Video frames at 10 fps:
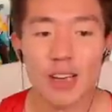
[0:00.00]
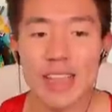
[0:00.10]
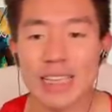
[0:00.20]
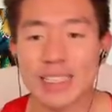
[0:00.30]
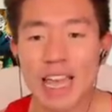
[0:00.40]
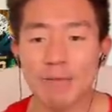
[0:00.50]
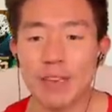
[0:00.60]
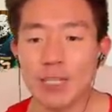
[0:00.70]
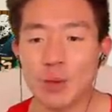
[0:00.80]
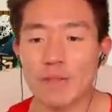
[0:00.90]
Then
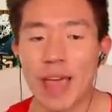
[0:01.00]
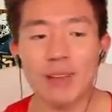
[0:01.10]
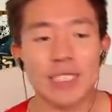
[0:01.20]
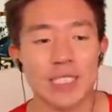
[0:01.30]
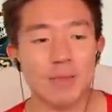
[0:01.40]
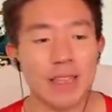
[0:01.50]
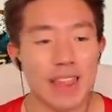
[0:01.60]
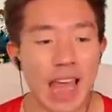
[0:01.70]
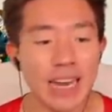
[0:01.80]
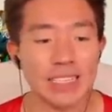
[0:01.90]
safeties, we have Harrison Smith,
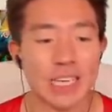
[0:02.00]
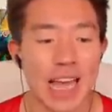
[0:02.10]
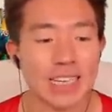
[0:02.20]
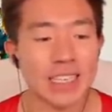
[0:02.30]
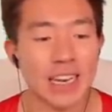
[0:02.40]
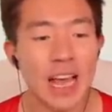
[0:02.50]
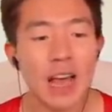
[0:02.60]
Eddie Jackson,